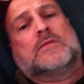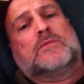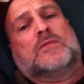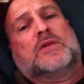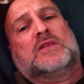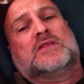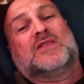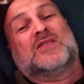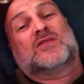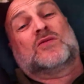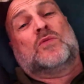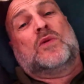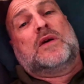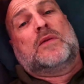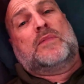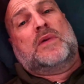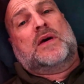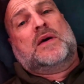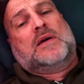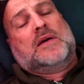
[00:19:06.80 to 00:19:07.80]
But it's a
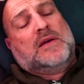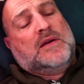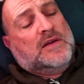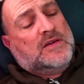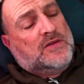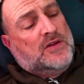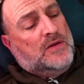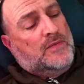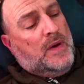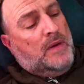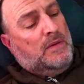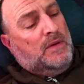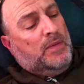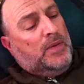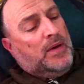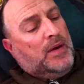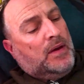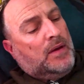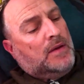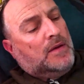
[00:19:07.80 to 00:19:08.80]
square bag, it's not a mummy
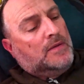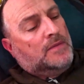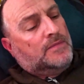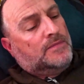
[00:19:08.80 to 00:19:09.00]
bag.